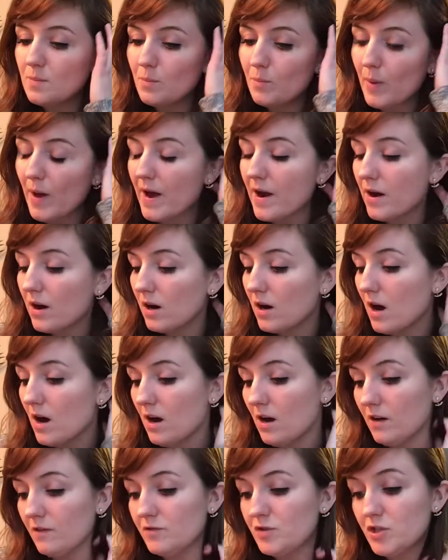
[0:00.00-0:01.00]
pair
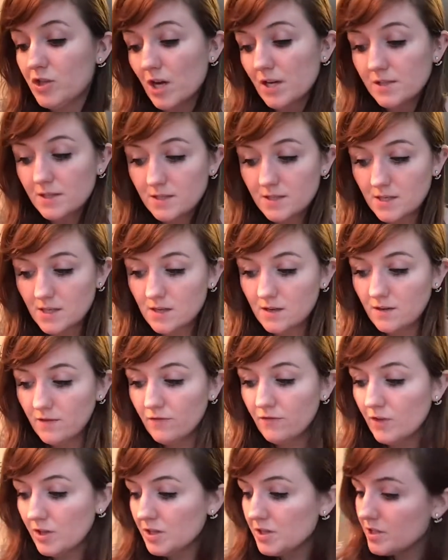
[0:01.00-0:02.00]
of Justin
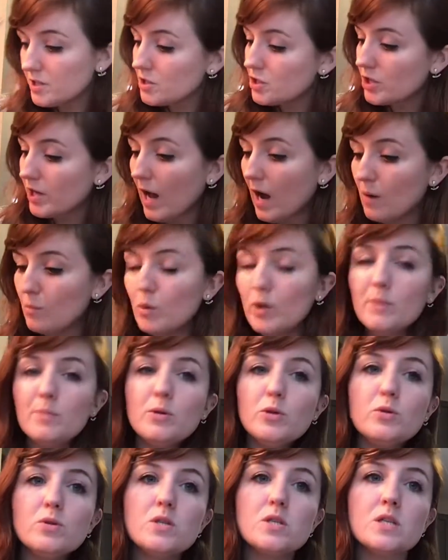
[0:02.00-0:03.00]
vintage cowboy
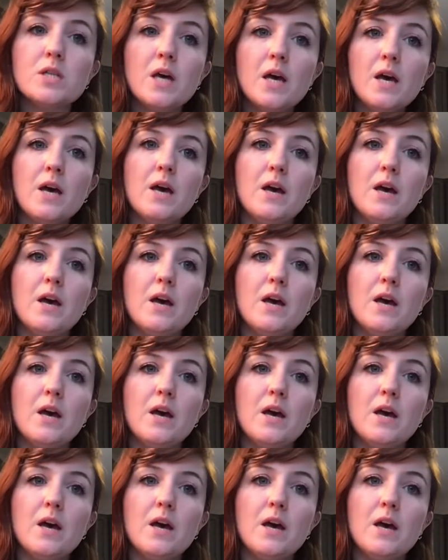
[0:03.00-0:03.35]
boots,